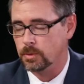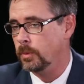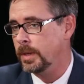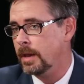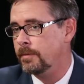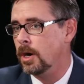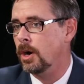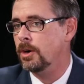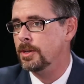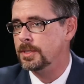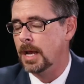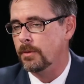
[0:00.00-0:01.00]
When we have an
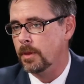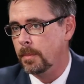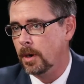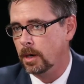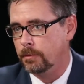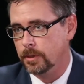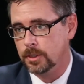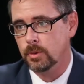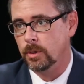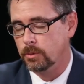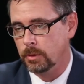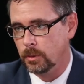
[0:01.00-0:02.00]
artist out in the park for 2
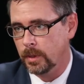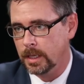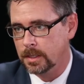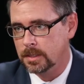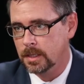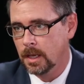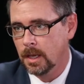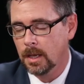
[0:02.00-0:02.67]
or 3 weeks